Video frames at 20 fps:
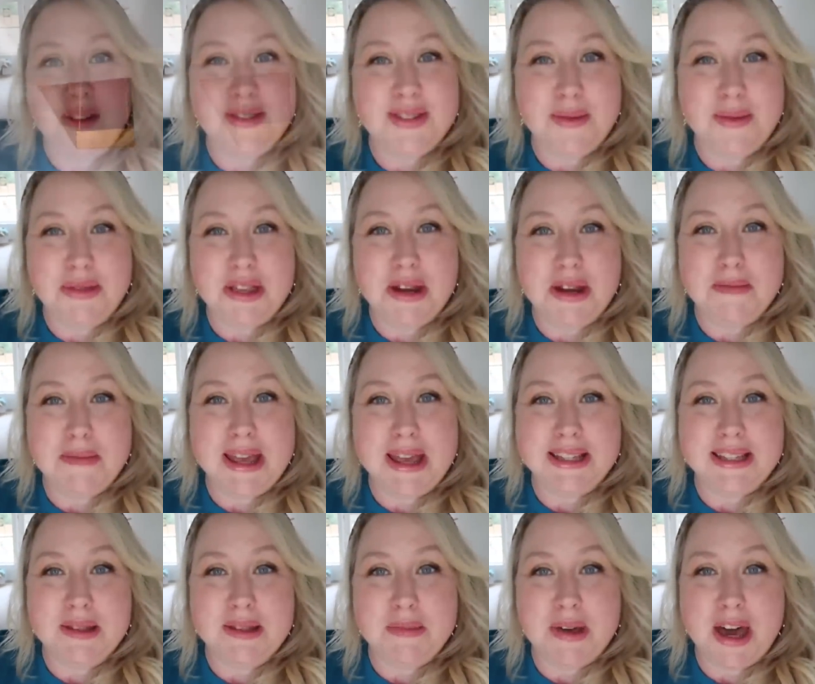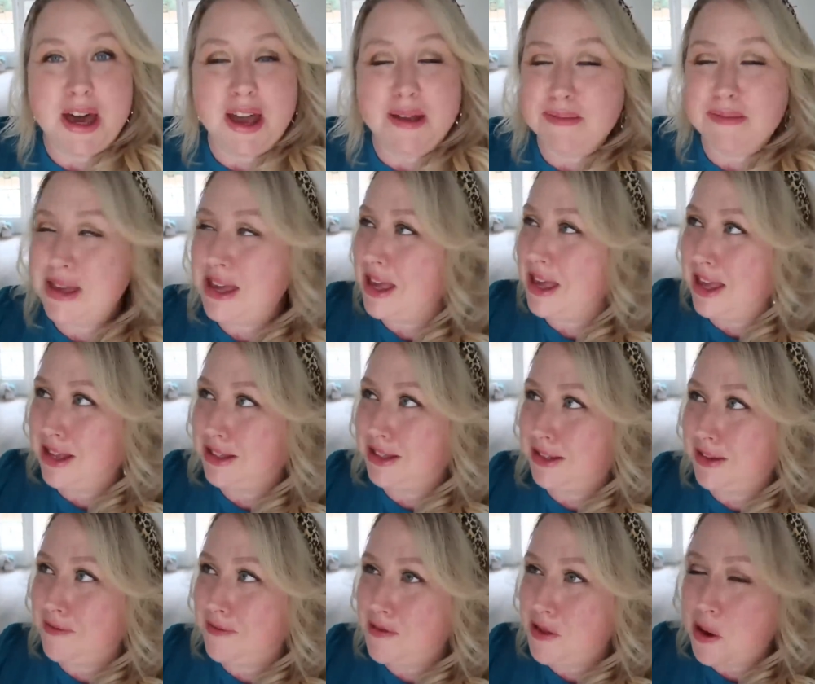have something amazing behind me.
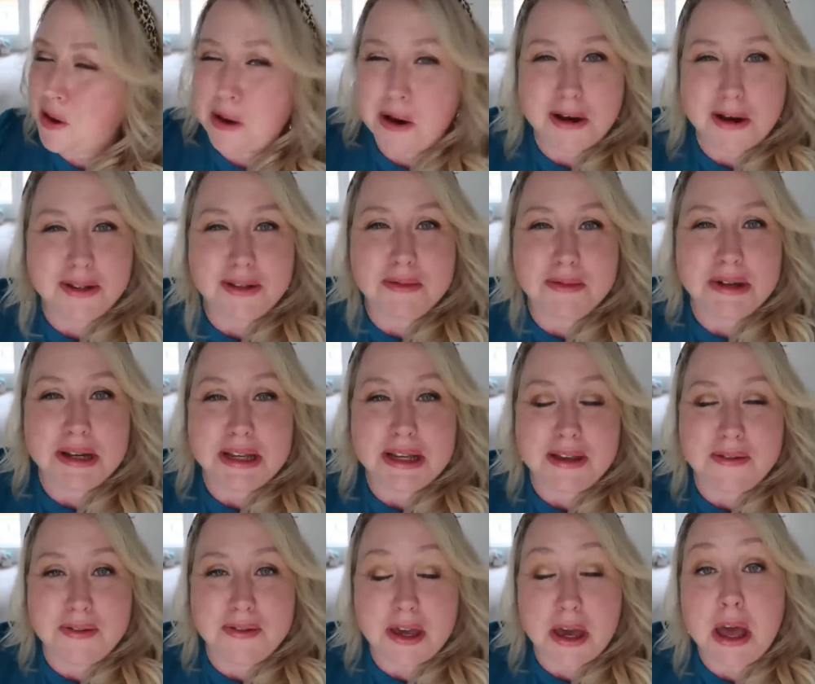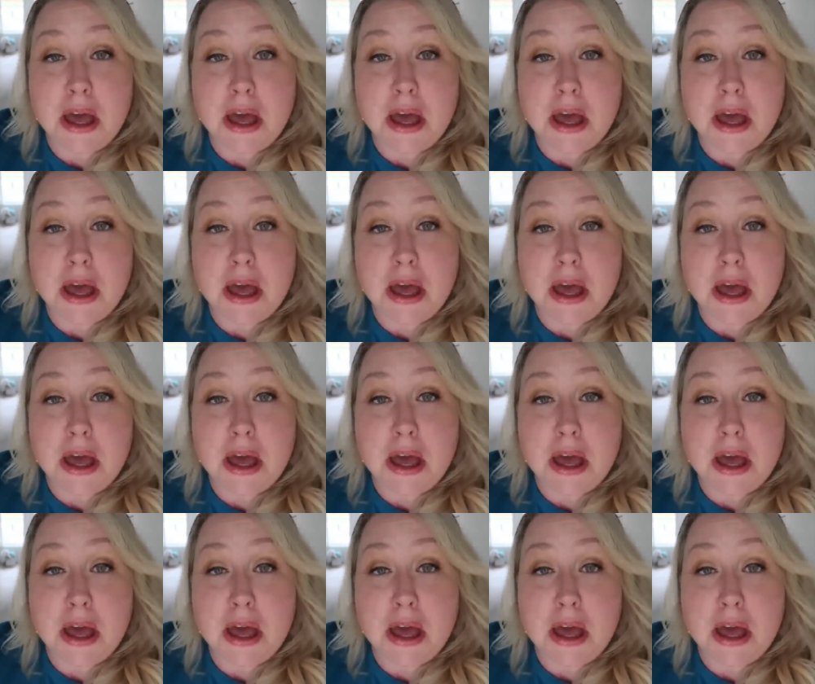It's a floor. So I'm gonna give you